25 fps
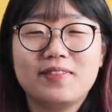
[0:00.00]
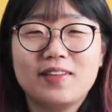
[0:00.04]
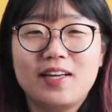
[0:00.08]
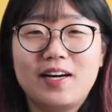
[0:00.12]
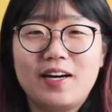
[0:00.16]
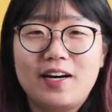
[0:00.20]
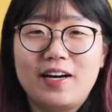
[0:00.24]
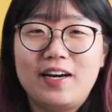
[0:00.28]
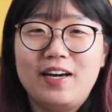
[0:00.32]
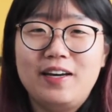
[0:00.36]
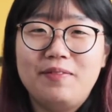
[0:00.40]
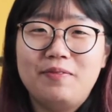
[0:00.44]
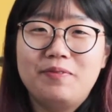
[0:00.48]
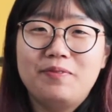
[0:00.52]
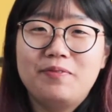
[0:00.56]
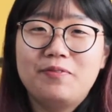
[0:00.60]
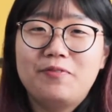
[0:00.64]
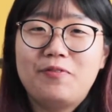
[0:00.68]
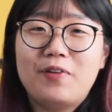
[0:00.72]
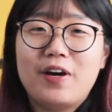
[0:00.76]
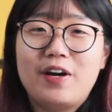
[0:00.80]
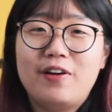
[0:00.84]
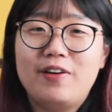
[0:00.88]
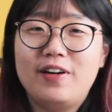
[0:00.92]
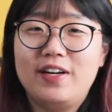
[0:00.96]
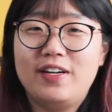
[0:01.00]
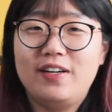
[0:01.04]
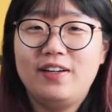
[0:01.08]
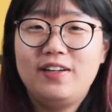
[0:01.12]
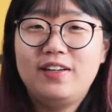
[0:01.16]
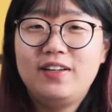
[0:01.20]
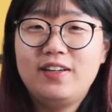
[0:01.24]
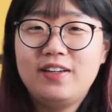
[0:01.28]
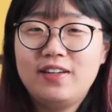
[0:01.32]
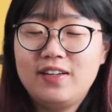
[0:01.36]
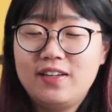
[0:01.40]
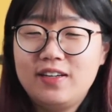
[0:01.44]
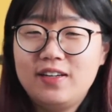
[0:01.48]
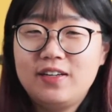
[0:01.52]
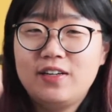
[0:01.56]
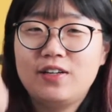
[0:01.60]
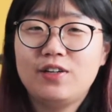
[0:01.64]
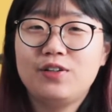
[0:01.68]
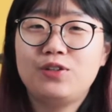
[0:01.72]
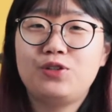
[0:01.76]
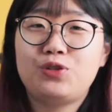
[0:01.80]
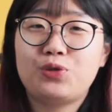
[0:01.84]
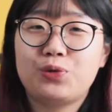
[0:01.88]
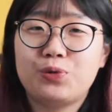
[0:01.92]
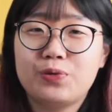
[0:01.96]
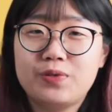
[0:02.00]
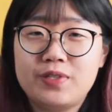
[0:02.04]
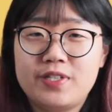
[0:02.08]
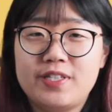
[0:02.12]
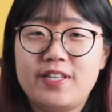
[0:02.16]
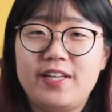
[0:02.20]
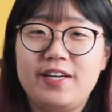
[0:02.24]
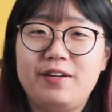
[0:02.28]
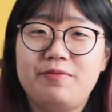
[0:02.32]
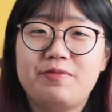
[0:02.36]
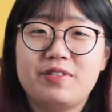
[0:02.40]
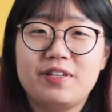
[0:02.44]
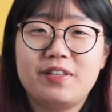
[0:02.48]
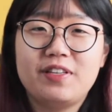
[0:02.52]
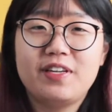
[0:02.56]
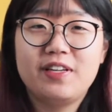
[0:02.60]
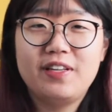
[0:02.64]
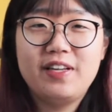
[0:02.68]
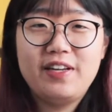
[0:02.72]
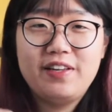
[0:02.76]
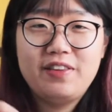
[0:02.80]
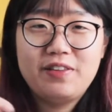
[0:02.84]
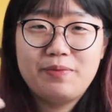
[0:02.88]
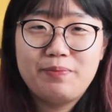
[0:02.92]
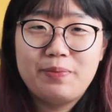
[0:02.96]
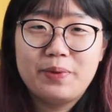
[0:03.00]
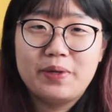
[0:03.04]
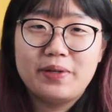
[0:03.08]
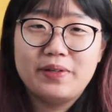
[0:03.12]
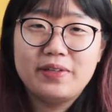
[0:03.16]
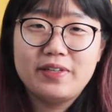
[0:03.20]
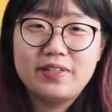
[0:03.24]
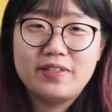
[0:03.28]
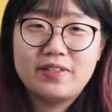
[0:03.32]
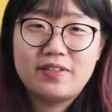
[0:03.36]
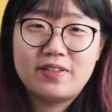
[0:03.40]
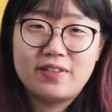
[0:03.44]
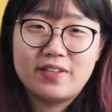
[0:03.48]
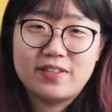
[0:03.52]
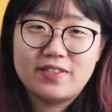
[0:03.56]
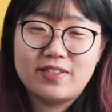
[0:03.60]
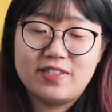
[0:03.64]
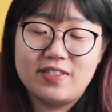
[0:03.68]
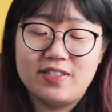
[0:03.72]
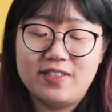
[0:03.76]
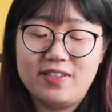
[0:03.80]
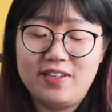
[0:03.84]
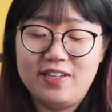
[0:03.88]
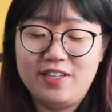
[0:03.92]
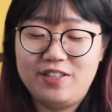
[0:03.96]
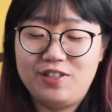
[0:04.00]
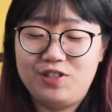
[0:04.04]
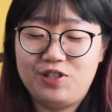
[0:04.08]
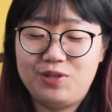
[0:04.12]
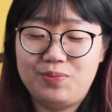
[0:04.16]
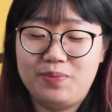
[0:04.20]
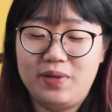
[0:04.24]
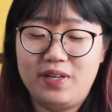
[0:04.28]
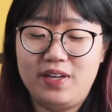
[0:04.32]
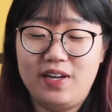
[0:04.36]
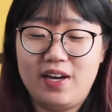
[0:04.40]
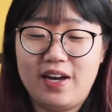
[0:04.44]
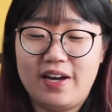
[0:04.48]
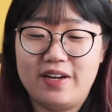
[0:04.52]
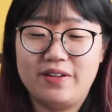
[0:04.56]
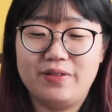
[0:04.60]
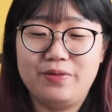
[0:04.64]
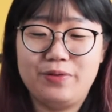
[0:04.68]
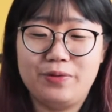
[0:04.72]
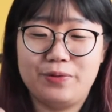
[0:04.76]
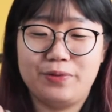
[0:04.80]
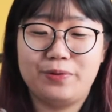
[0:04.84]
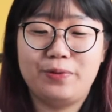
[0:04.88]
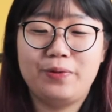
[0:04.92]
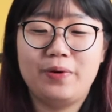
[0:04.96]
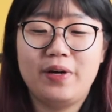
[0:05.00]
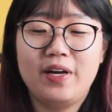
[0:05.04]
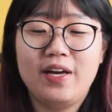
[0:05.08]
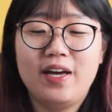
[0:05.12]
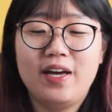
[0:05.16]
I'm wearing short sleeves underneath, but it doesn't itch me at all.